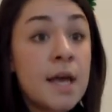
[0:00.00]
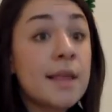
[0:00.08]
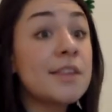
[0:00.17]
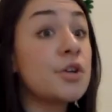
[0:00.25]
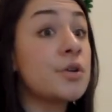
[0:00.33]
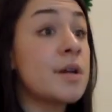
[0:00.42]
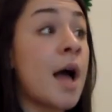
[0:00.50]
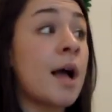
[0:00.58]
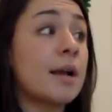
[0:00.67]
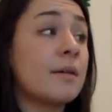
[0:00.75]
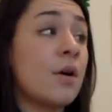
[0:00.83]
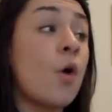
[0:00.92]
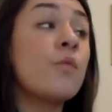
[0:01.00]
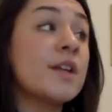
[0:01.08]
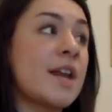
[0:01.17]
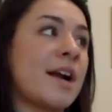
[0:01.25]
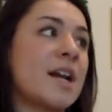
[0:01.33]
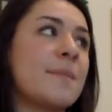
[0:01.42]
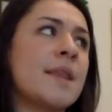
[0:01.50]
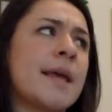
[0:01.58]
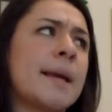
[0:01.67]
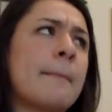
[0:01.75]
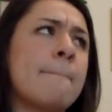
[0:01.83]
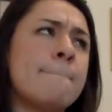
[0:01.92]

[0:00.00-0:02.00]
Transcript: Like, they're hopefully not going to be, like,